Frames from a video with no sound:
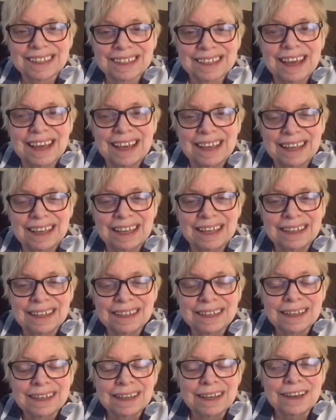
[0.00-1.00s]
lady
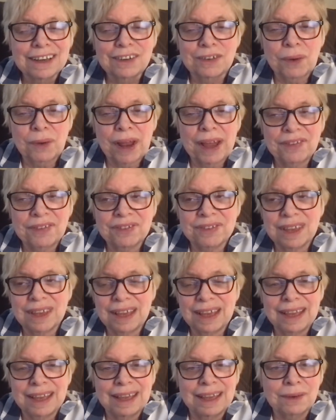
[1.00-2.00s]
dressed
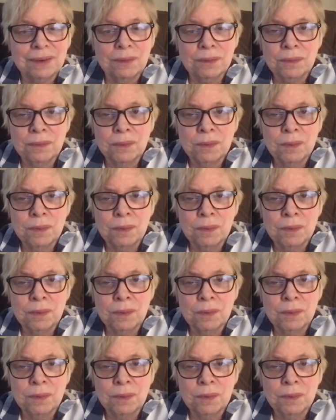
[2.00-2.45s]
in